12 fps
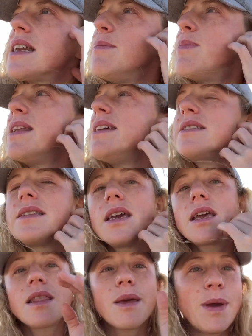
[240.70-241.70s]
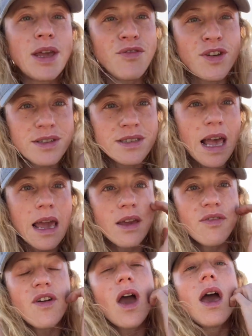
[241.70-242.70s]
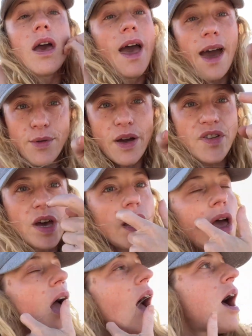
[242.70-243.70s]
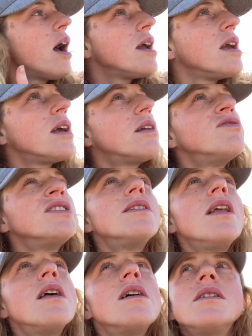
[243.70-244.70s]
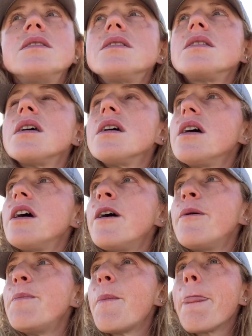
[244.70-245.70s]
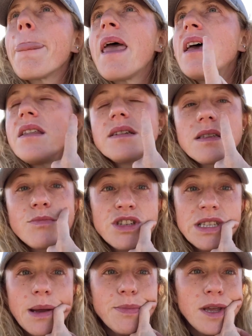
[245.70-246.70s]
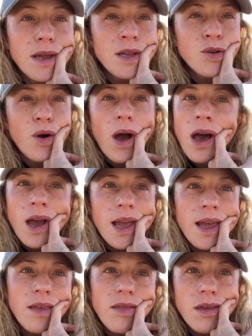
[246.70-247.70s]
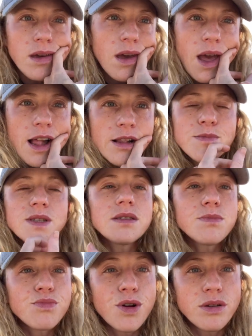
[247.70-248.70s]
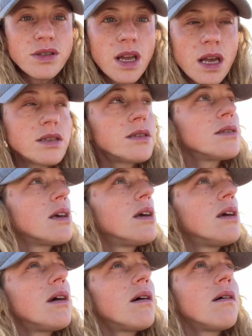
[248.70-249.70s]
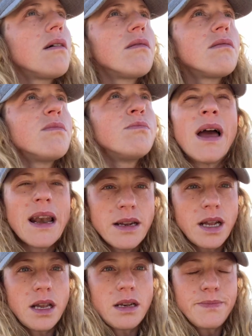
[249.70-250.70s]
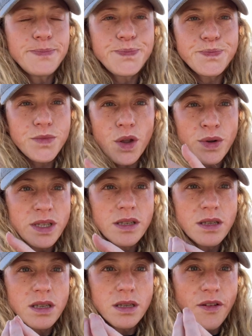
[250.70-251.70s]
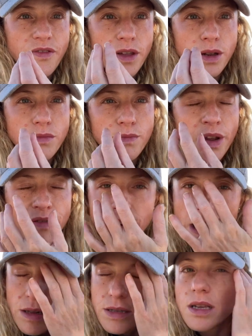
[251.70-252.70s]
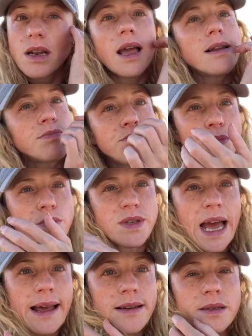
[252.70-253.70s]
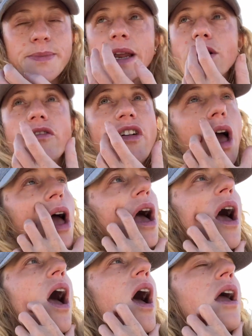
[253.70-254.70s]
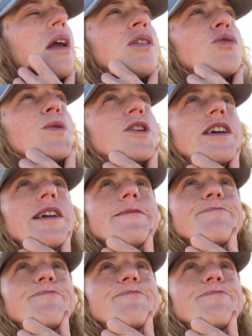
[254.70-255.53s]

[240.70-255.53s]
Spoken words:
pleasing, they make you feel safe. However, I recently learned that there's some receptor in your eye that helps process melanin, which is the stuff that freckles and like tan is made of in your body.